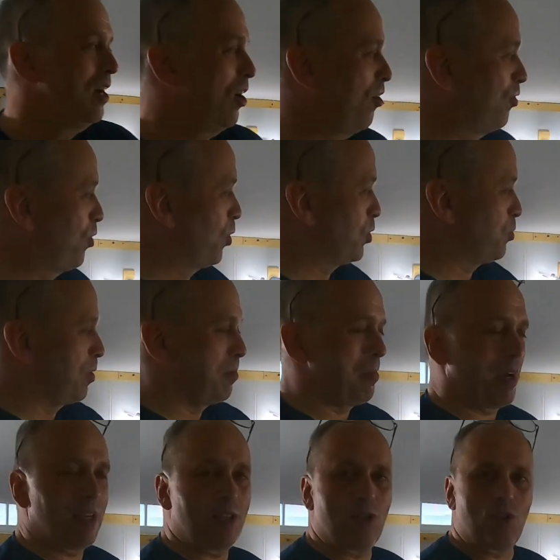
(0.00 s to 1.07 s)
Of course, when
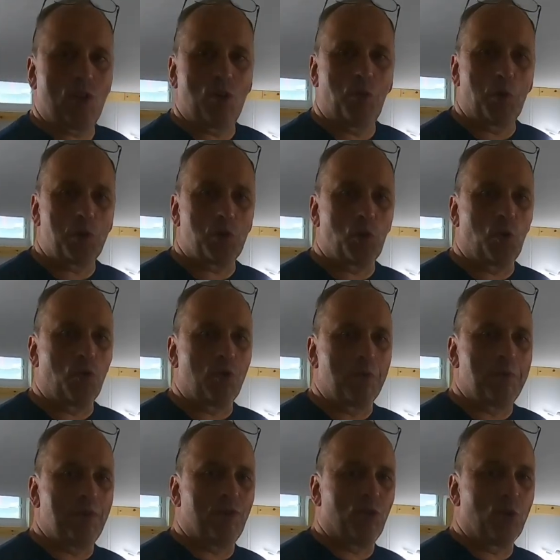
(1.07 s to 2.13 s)
my wood stove will
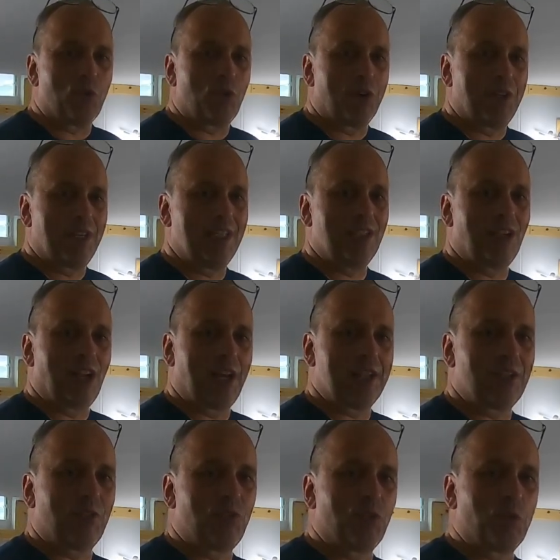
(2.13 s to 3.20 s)
be full running, the
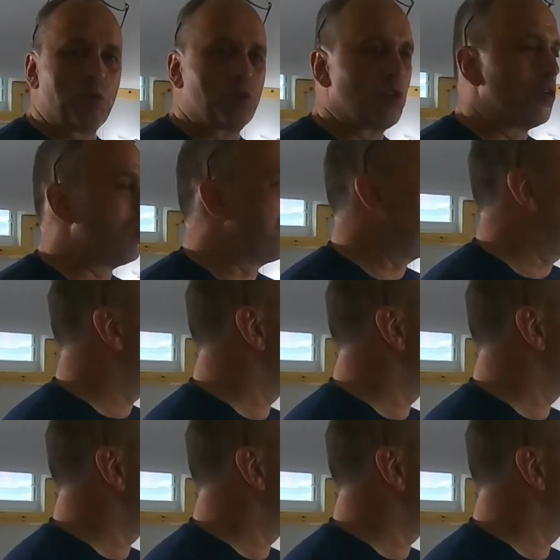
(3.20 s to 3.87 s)
light of the wood stove will be